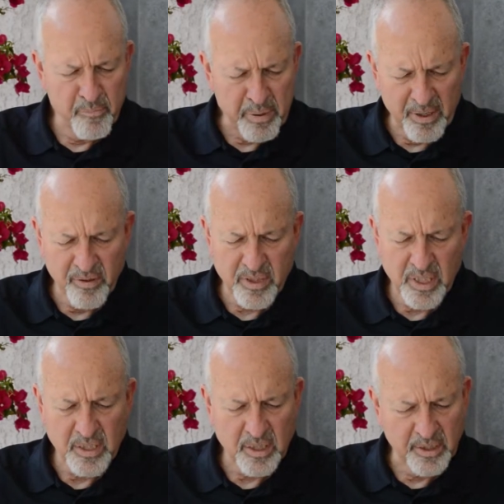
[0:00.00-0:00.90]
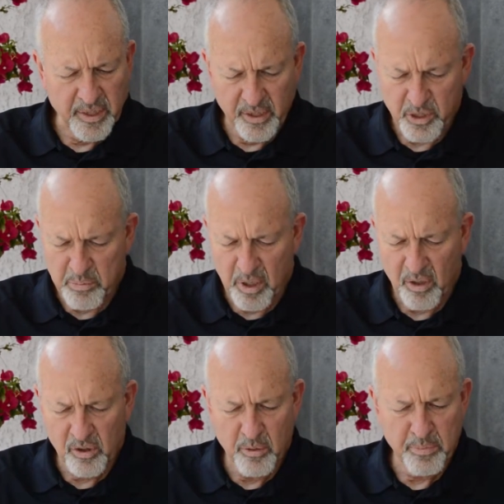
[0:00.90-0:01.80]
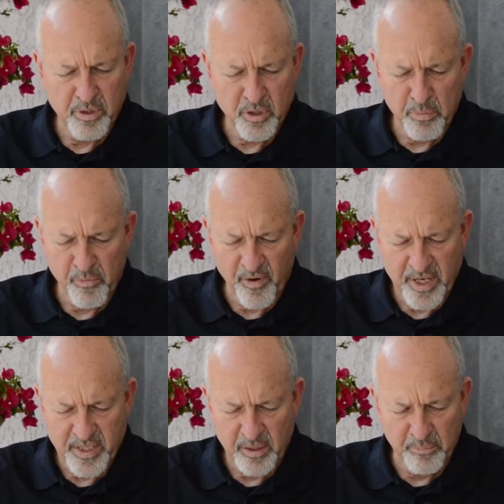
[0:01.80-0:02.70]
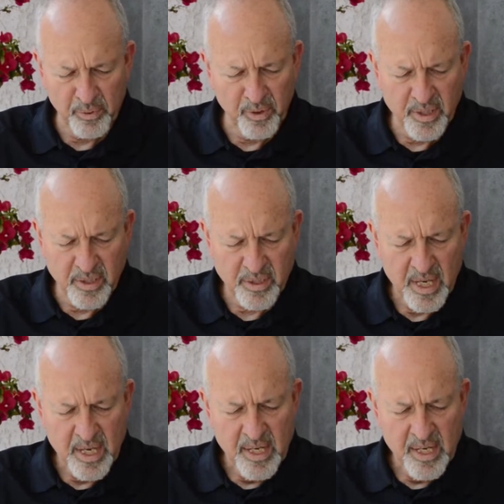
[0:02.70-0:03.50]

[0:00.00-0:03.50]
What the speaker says: from parenting to leading a small group to supervising employees